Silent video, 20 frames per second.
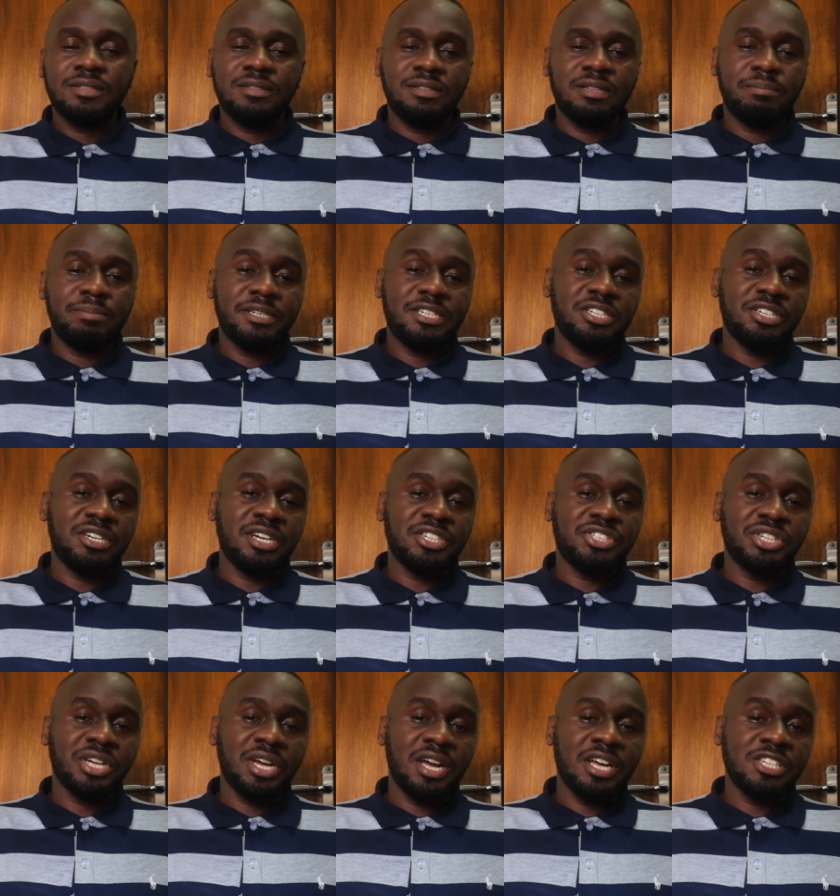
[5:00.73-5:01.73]
the petty
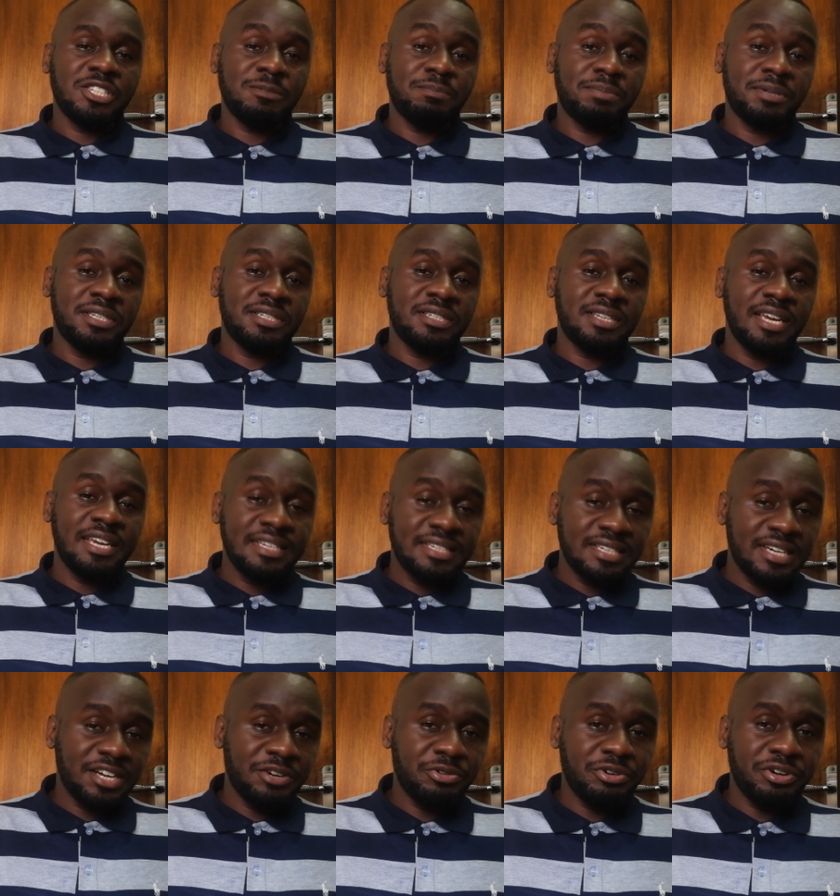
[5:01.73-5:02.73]
cashier has spent
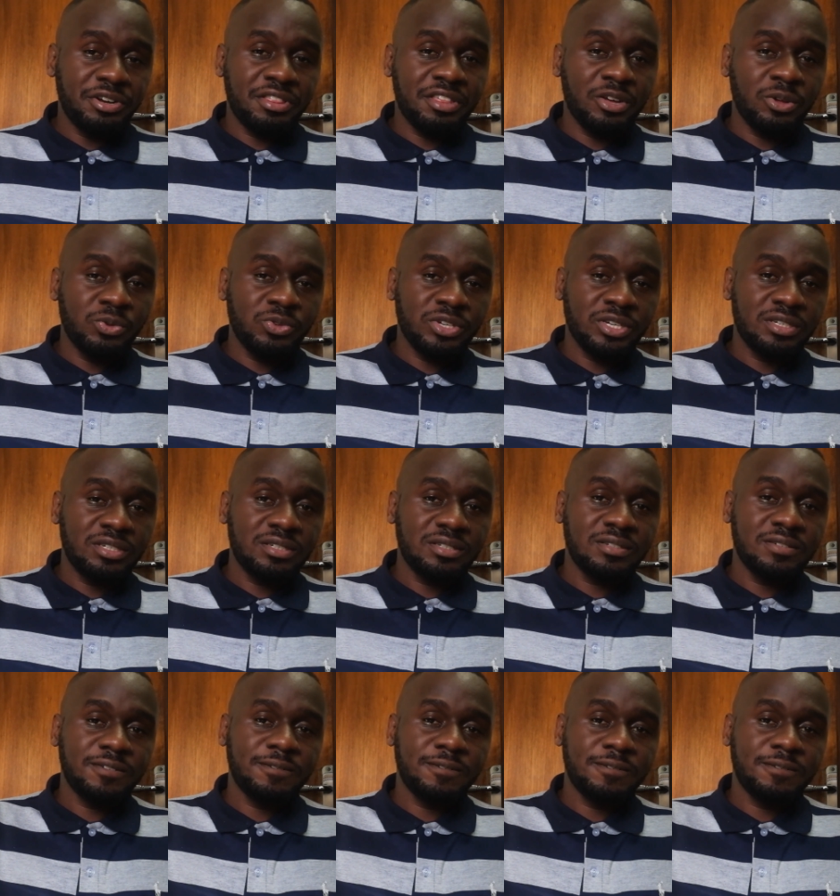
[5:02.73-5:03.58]
800,000,